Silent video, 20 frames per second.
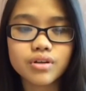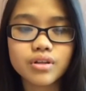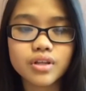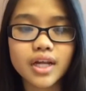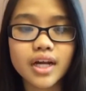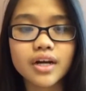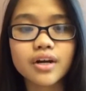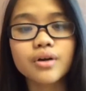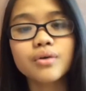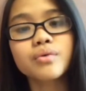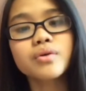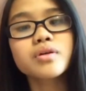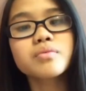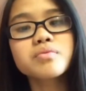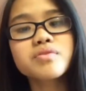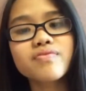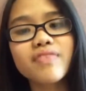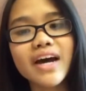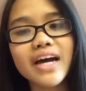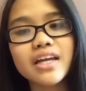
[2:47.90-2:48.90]
that are
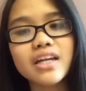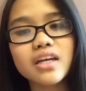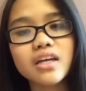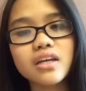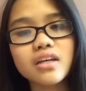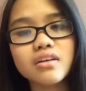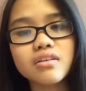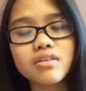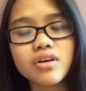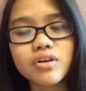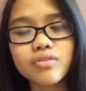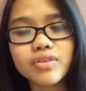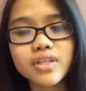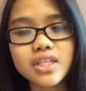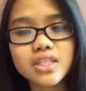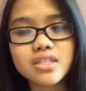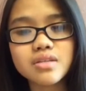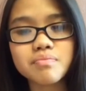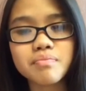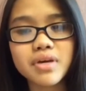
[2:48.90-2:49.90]
groups fighting over
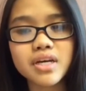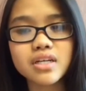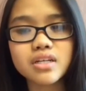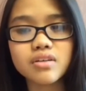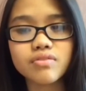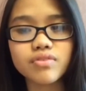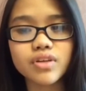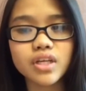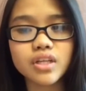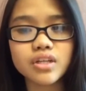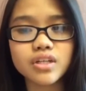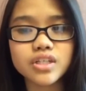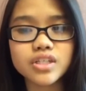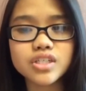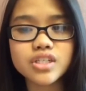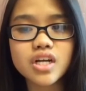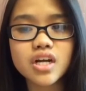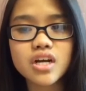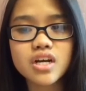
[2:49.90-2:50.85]
the demand of either